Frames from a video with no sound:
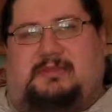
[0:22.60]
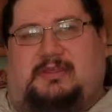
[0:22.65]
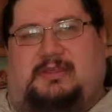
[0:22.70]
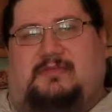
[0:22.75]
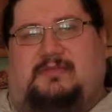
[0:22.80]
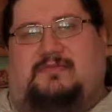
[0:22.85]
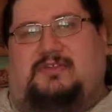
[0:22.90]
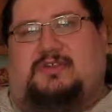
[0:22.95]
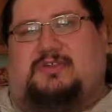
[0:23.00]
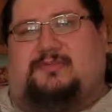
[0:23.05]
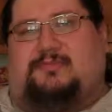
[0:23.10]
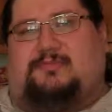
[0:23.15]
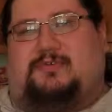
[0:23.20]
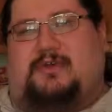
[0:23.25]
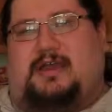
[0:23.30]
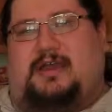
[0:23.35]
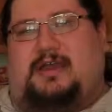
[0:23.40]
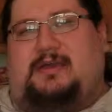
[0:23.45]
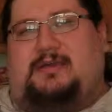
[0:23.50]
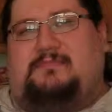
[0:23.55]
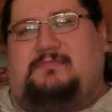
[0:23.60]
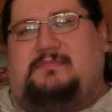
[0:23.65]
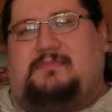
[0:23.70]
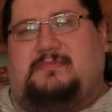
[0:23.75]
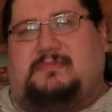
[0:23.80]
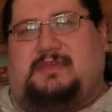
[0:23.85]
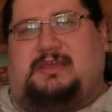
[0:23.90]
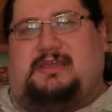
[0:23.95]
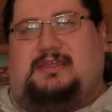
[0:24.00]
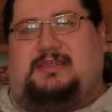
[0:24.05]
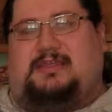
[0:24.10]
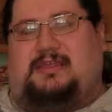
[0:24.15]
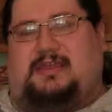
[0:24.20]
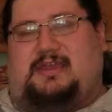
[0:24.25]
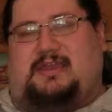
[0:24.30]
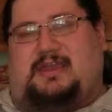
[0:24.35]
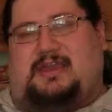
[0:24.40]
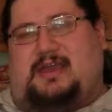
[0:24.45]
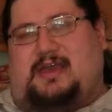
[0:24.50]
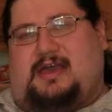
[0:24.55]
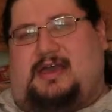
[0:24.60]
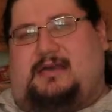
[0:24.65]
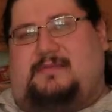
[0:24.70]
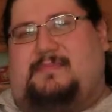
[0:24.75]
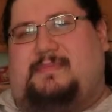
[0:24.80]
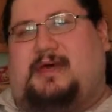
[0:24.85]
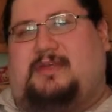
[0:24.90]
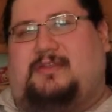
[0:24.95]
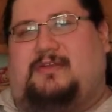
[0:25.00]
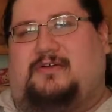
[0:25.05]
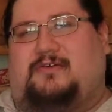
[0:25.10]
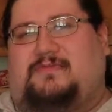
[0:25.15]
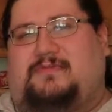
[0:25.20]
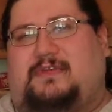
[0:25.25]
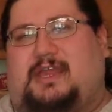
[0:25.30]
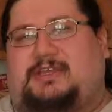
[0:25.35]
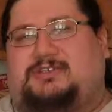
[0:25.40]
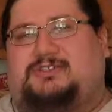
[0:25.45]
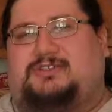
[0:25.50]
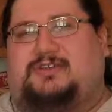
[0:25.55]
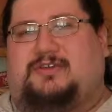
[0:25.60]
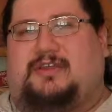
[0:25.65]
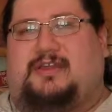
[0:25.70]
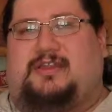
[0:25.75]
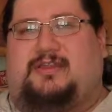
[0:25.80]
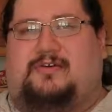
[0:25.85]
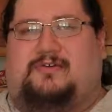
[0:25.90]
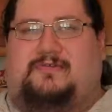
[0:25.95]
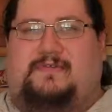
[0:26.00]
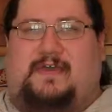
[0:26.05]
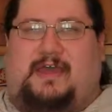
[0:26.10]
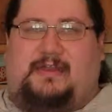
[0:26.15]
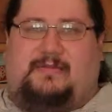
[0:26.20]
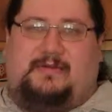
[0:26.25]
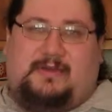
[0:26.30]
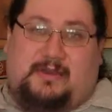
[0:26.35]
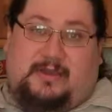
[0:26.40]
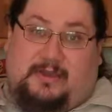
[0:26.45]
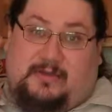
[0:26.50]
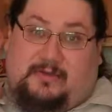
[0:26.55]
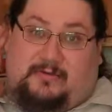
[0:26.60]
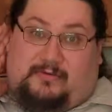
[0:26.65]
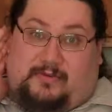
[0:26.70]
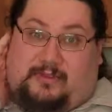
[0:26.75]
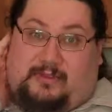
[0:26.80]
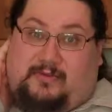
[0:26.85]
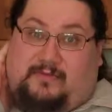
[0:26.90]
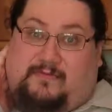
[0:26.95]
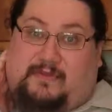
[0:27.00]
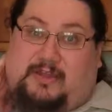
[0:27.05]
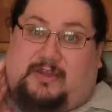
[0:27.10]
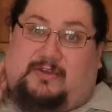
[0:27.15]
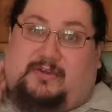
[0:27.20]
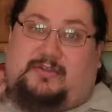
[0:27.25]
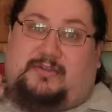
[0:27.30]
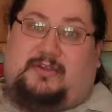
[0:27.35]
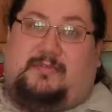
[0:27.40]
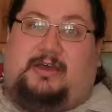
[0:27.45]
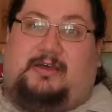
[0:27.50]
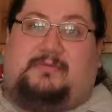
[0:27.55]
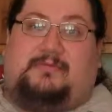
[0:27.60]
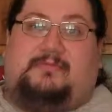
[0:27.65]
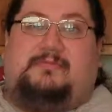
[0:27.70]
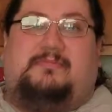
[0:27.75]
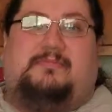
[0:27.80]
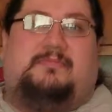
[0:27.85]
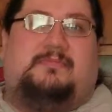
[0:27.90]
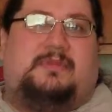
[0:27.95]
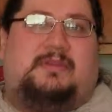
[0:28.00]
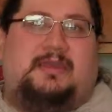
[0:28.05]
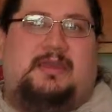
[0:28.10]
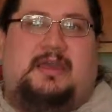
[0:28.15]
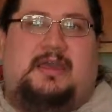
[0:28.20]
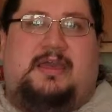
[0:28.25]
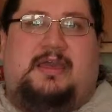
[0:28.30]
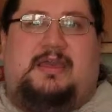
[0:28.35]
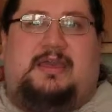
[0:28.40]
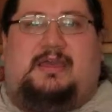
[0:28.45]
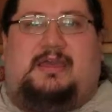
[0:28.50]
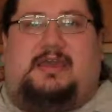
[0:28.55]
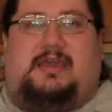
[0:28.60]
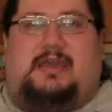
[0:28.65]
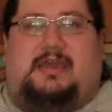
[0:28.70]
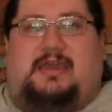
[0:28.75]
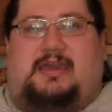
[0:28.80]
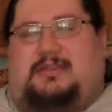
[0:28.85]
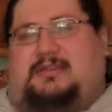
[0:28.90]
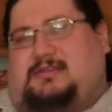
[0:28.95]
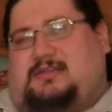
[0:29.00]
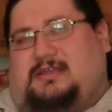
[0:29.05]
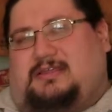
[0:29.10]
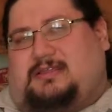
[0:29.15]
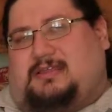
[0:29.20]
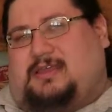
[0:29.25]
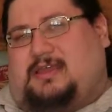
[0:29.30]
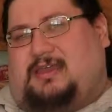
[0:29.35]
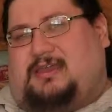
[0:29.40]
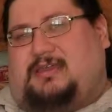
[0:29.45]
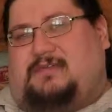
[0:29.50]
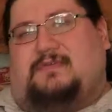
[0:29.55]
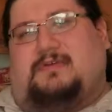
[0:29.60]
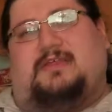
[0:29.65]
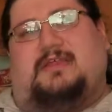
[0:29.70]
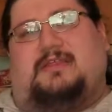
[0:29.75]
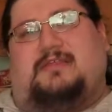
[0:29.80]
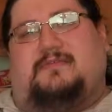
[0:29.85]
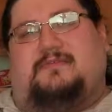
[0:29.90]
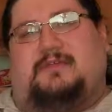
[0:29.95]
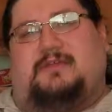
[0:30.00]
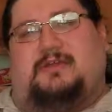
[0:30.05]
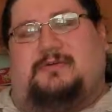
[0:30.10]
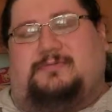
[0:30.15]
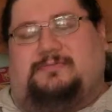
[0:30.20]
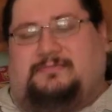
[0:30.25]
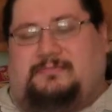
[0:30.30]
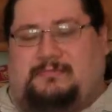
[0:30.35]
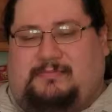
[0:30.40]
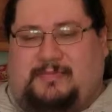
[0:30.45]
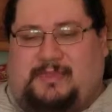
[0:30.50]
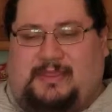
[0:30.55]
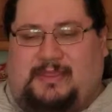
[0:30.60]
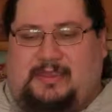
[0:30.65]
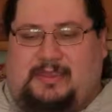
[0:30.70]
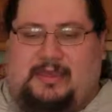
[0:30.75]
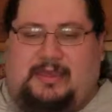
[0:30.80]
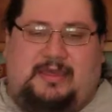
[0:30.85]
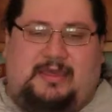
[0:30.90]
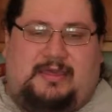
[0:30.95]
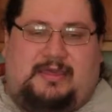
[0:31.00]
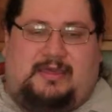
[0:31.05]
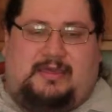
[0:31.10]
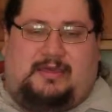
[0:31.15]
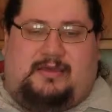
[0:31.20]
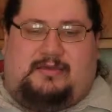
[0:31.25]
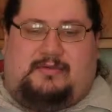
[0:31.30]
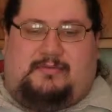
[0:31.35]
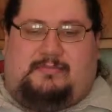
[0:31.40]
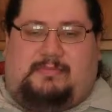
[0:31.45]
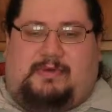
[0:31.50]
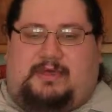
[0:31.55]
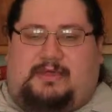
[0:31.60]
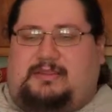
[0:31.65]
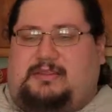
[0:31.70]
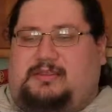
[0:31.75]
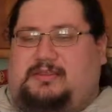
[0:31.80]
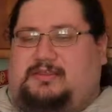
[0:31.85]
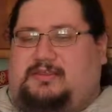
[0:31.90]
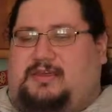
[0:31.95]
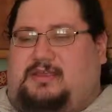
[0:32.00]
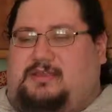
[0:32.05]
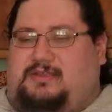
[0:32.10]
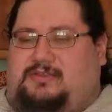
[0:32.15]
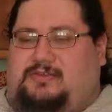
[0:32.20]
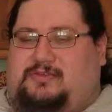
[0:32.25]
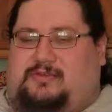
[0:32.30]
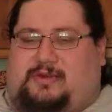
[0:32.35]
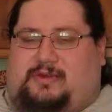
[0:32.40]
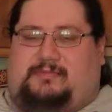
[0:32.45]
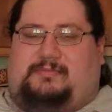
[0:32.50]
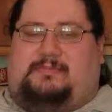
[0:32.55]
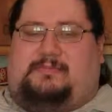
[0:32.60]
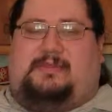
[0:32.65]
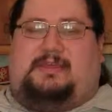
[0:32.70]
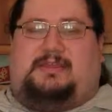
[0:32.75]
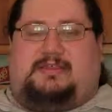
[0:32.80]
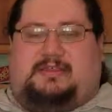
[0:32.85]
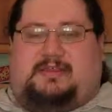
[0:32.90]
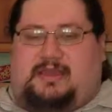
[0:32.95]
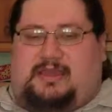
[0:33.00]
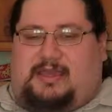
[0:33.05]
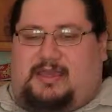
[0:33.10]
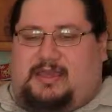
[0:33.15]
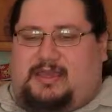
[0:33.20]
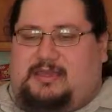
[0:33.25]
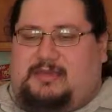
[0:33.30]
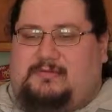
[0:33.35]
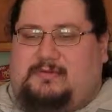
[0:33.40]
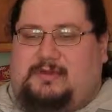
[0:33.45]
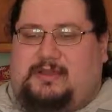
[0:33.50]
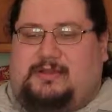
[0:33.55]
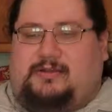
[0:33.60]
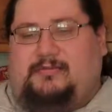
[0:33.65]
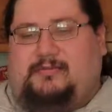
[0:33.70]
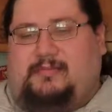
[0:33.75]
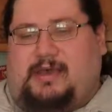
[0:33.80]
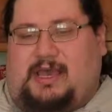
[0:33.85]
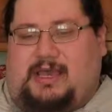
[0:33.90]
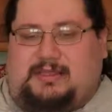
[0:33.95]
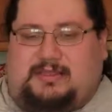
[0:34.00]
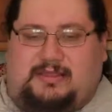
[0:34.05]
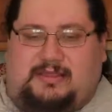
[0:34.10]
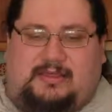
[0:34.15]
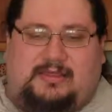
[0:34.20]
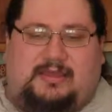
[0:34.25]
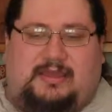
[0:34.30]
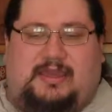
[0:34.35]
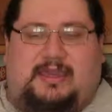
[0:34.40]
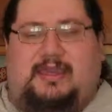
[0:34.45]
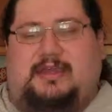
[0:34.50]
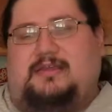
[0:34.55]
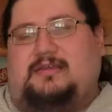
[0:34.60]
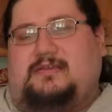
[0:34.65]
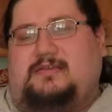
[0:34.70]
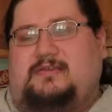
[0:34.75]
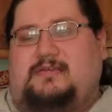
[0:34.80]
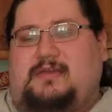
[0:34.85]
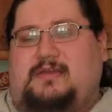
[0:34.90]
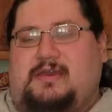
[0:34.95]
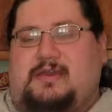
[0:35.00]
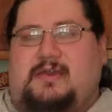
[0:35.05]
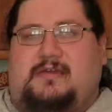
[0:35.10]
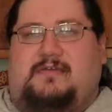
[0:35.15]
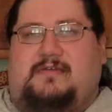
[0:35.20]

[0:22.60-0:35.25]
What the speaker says: give us a subscribe, hit the bell notification so you get notified when new videos come out, and hit the like if you like the video. But let's get into it. Today we are unboxing the Canon